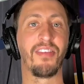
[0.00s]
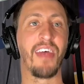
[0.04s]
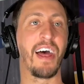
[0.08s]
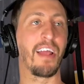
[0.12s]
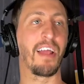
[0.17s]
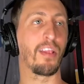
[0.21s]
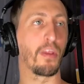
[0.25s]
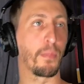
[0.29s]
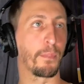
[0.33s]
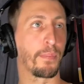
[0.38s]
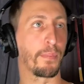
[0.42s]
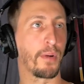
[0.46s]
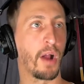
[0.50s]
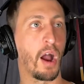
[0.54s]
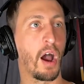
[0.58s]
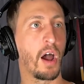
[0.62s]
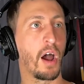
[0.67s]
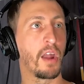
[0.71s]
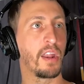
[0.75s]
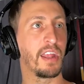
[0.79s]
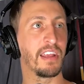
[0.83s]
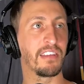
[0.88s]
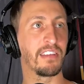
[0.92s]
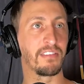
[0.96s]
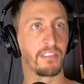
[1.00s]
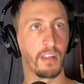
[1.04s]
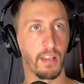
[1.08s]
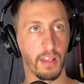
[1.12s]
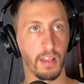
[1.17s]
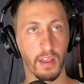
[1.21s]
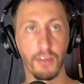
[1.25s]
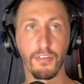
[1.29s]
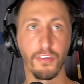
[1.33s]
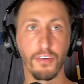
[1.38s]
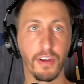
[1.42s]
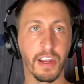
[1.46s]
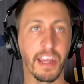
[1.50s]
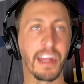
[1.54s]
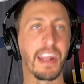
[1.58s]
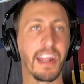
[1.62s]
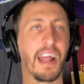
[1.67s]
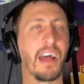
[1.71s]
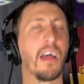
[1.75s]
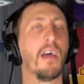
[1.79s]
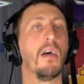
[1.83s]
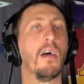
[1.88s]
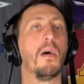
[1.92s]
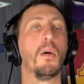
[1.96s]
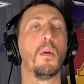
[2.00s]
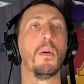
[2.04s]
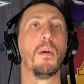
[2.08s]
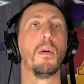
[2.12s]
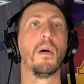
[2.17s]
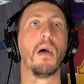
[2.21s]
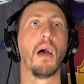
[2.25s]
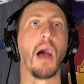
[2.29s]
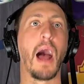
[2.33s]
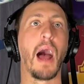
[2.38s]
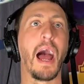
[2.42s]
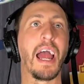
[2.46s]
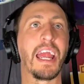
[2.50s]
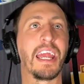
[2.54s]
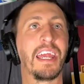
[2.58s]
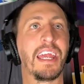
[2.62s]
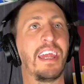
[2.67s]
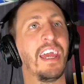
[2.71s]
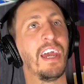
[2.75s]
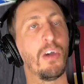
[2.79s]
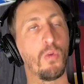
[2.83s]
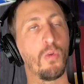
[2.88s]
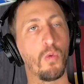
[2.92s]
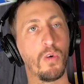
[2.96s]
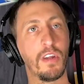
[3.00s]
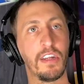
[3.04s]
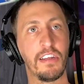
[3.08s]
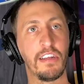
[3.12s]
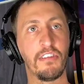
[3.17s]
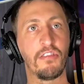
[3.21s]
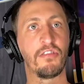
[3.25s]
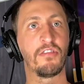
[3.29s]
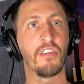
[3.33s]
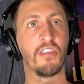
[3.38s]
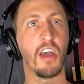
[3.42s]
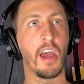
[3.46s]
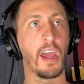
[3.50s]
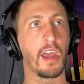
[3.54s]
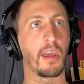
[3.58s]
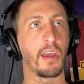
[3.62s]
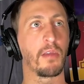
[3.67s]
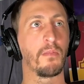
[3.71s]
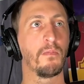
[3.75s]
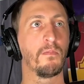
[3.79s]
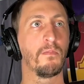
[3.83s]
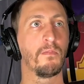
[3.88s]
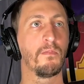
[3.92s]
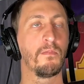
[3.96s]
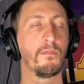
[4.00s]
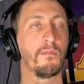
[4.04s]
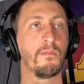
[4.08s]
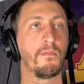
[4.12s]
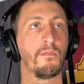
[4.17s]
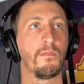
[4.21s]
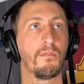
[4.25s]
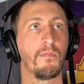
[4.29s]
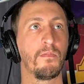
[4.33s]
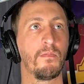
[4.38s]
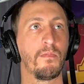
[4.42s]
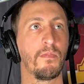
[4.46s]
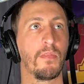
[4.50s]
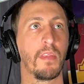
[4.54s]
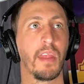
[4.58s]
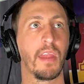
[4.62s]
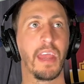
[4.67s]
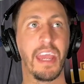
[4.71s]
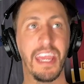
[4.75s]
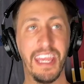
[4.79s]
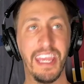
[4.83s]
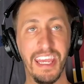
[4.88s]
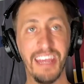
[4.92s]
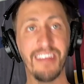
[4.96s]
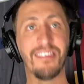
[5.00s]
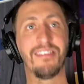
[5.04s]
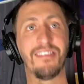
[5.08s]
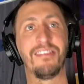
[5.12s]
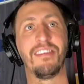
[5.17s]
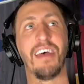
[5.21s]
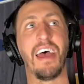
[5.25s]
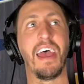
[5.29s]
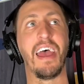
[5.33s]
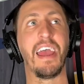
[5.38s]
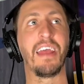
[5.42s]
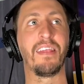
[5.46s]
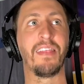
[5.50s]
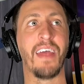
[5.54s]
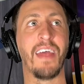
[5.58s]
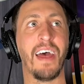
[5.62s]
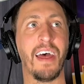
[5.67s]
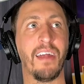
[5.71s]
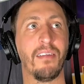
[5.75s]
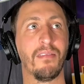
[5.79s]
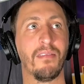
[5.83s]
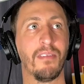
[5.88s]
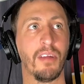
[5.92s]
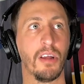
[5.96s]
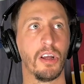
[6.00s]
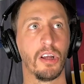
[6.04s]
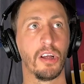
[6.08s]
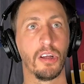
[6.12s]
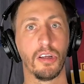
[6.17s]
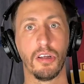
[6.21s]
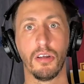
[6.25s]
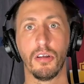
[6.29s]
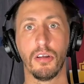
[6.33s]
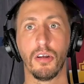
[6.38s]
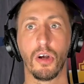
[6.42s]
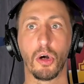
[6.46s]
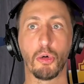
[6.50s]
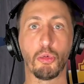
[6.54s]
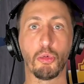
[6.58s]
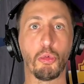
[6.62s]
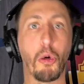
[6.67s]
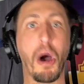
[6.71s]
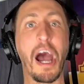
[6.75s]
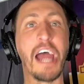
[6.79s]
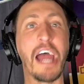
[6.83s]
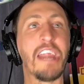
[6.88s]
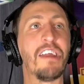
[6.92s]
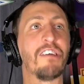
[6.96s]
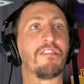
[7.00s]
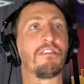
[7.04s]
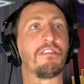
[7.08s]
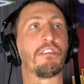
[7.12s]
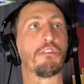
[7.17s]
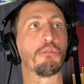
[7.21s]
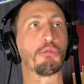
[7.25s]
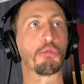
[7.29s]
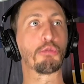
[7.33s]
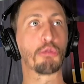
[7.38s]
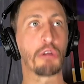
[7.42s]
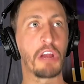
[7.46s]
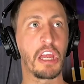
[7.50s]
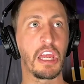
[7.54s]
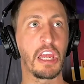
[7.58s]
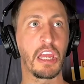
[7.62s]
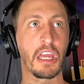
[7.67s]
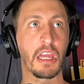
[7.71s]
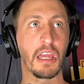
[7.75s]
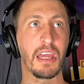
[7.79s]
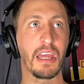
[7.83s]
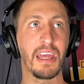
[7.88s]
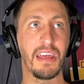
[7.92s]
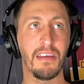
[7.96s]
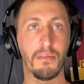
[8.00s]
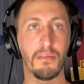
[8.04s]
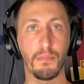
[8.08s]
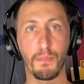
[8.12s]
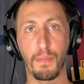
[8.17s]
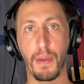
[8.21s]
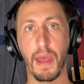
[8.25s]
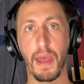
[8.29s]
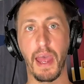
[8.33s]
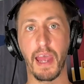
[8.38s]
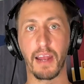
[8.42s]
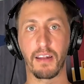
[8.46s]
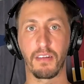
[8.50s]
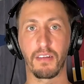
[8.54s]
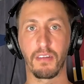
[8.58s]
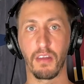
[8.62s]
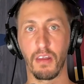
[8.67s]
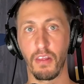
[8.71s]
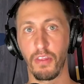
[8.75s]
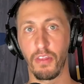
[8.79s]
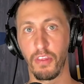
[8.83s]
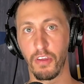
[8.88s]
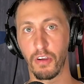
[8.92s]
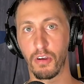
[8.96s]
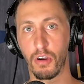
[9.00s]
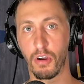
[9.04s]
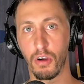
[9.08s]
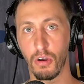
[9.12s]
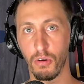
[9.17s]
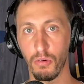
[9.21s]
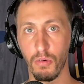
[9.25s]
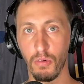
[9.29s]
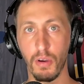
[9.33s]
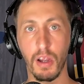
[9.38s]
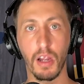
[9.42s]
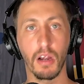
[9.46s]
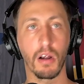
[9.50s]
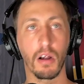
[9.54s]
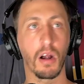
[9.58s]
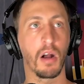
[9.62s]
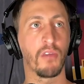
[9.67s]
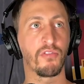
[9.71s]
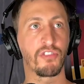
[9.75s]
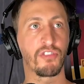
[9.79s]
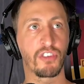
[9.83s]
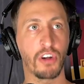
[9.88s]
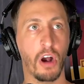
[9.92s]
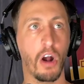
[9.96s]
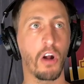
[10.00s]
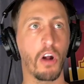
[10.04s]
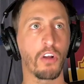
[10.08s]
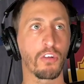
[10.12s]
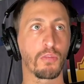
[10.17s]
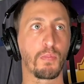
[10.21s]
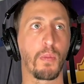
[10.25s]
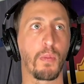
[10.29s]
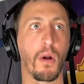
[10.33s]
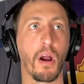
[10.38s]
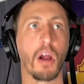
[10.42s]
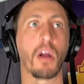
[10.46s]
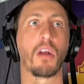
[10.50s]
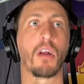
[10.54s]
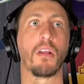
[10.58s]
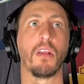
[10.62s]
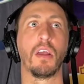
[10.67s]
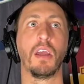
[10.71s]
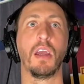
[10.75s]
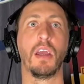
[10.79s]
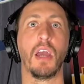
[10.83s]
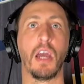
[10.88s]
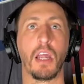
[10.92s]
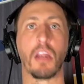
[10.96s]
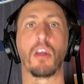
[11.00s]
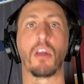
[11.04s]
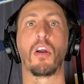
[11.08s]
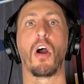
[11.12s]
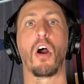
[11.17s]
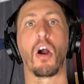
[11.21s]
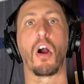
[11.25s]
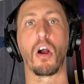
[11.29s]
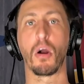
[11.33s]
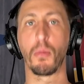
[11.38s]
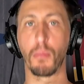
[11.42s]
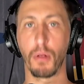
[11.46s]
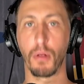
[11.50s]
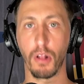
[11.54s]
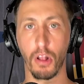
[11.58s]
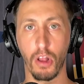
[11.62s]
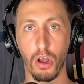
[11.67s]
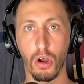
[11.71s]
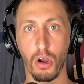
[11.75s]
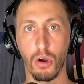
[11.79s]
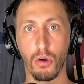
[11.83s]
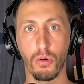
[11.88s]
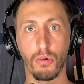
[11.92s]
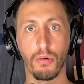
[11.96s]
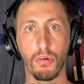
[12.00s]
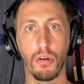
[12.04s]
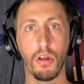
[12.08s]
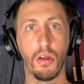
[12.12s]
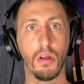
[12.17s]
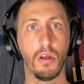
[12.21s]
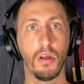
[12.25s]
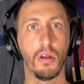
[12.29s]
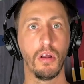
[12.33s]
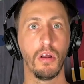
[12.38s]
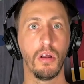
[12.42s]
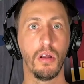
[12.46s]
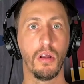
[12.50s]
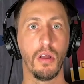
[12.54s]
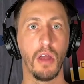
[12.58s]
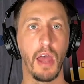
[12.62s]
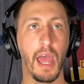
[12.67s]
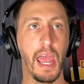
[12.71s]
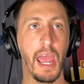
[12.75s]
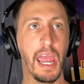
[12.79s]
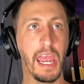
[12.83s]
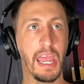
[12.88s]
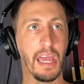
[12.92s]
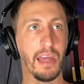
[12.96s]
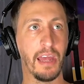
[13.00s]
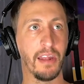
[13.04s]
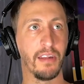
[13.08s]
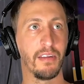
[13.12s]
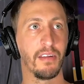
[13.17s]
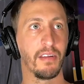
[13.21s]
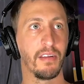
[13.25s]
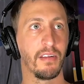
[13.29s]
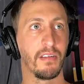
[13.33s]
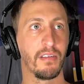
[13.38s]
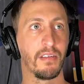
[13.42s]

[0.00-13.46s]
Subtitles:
that LeBron is delivering it, I get what he's saying. He is saying that why does a ring impact the career of Charles Barkley and Karl Malone and